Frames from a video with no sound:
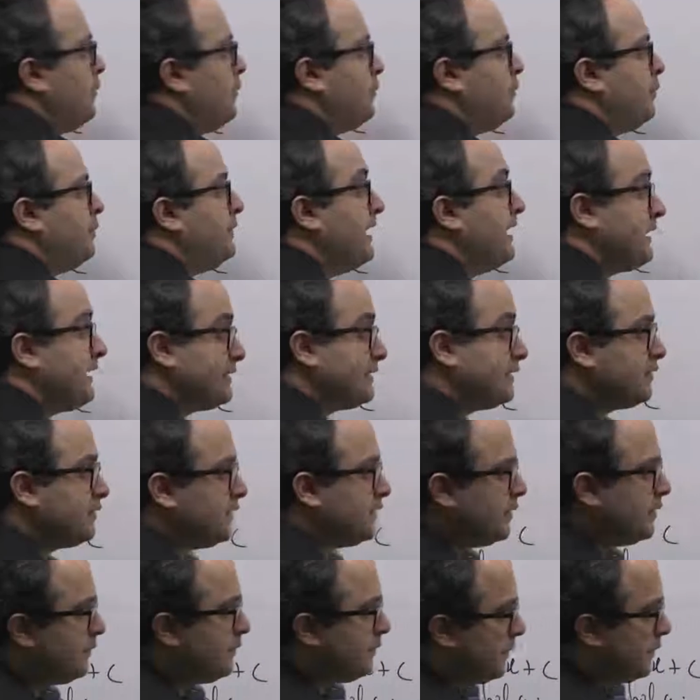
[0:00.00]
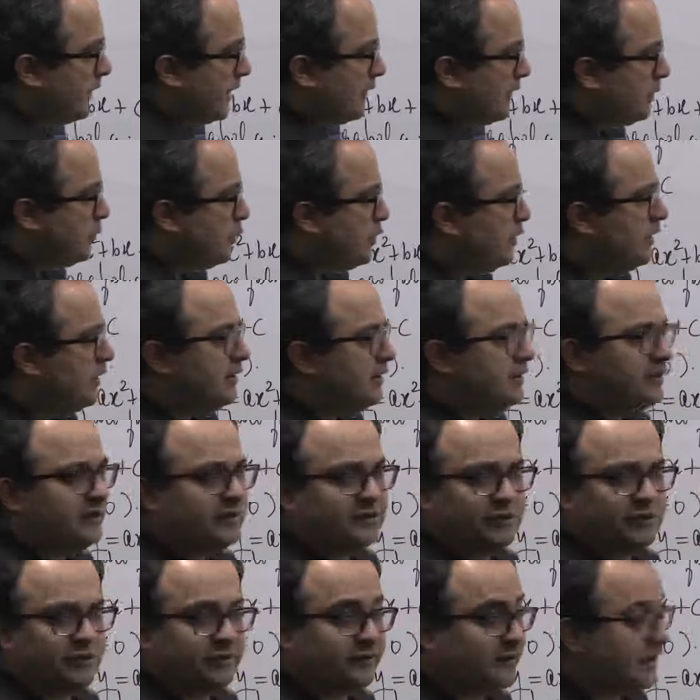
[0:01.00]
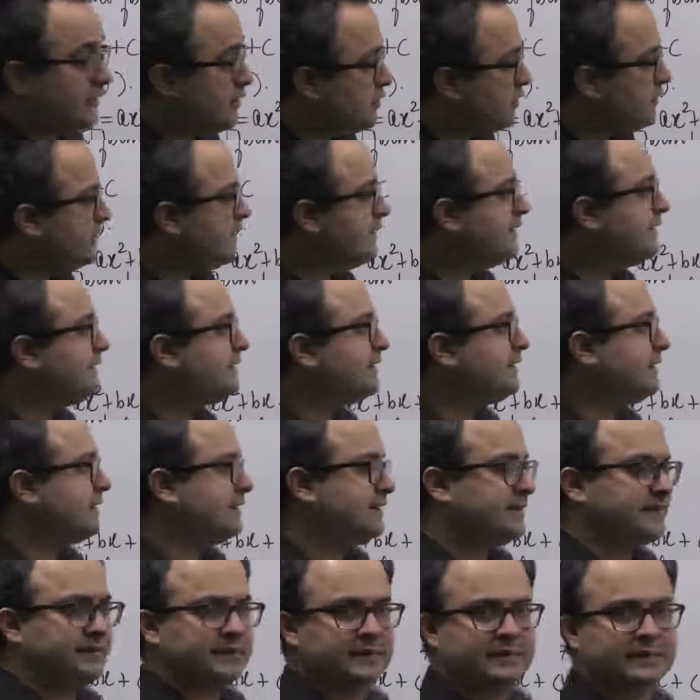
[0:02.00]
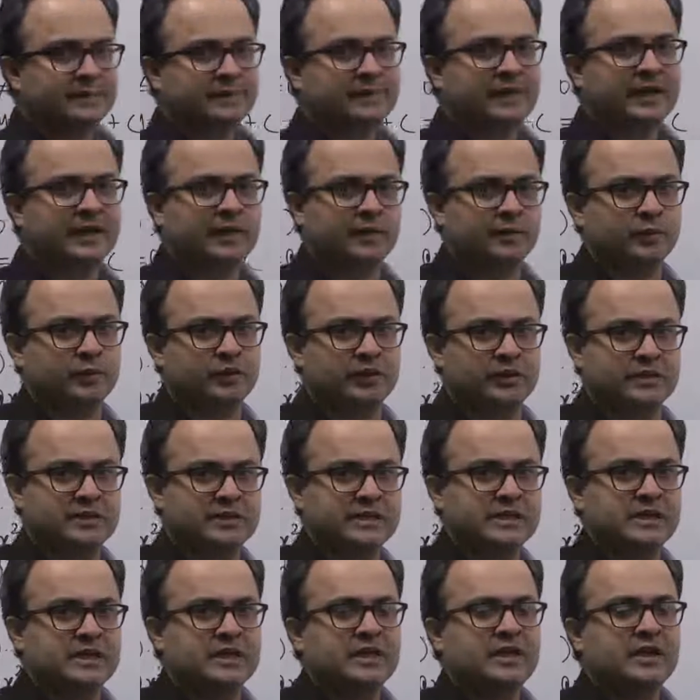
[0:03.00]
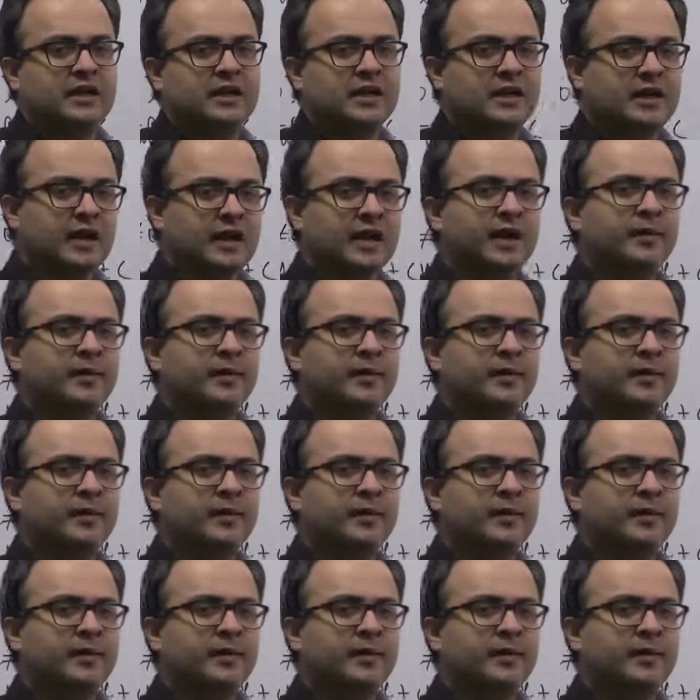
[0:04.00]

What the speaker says: the axis of the parabolas of each of these 6 parabolas are